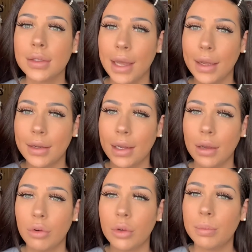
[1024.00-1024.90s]
second
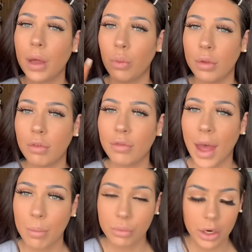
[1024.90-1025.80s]
layer on, but with a
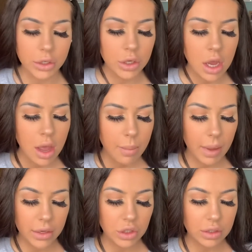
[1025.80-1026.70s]
fan brush. But
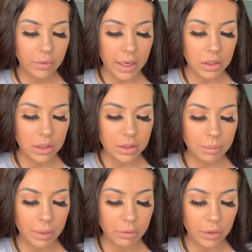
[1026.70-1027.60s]
I just find using
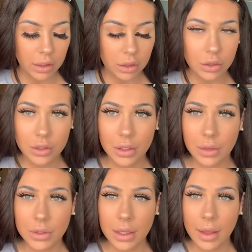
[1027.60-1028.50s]
my finger just
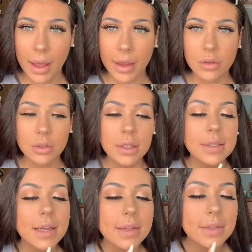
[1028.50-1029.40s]
gives it that extra
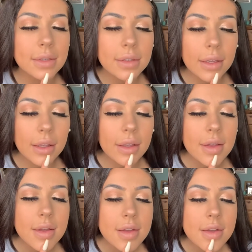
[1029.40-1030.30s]
intensity,
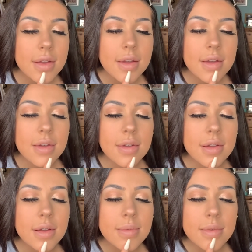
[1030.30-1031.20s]

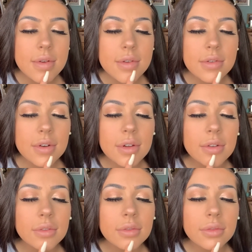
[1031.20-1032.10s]
because you're
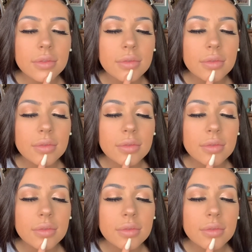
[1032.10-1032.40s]
kind of